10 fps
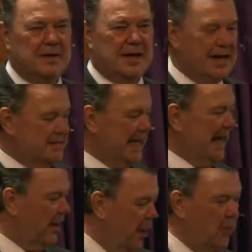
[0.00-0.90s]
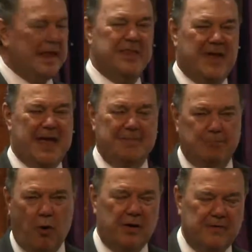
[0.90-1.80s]
He's that holy thing
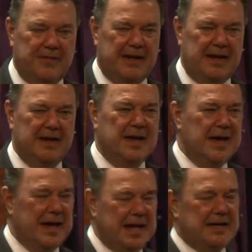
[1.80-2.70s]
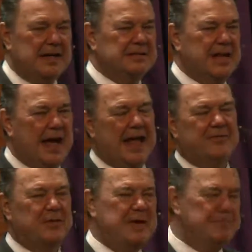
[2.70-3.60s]
born of thee. He does not
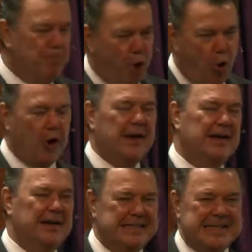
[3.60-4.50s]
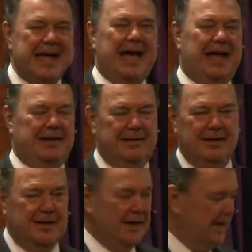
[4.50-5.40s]
have to be born again.
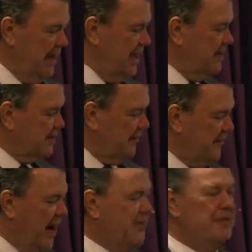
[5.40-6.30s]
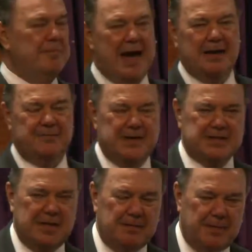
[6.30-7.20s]
He is the Father
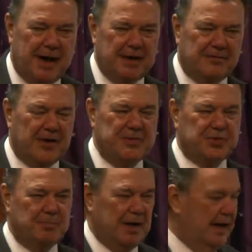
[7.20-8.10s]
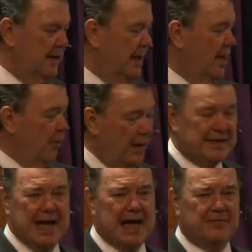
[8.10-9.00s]
manifest in a body of flesh and blood.
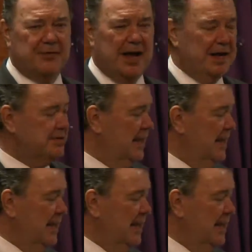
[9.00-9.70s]
What kind of flesh?